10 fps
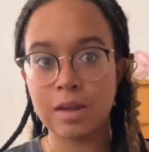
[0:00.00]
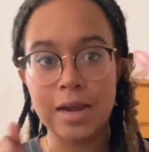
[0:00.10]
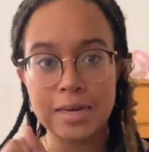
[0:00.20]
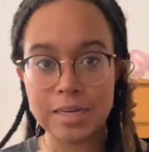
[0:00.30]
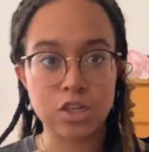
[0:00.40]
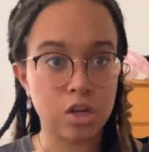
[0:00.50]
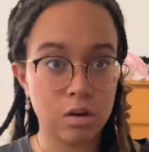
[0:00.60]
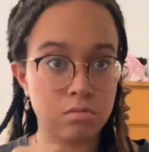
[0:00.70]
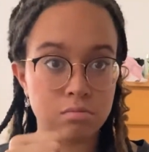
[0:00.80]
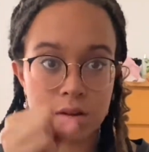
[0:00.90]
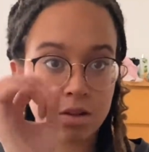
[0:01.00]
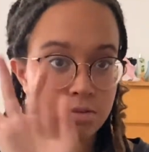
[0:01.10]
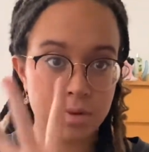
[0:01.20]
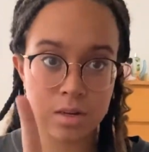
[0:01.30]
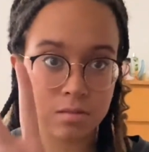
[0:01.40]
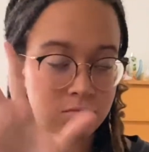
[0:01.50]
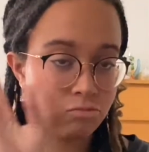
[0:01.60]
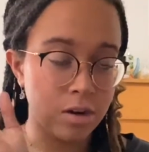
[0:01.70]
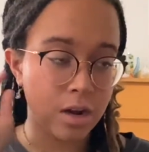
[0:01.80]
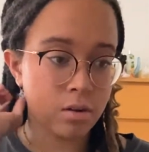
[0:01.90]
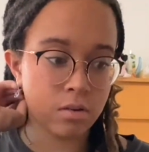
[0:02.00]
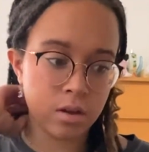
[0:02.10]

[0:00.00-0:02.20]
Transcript: need to read it right now.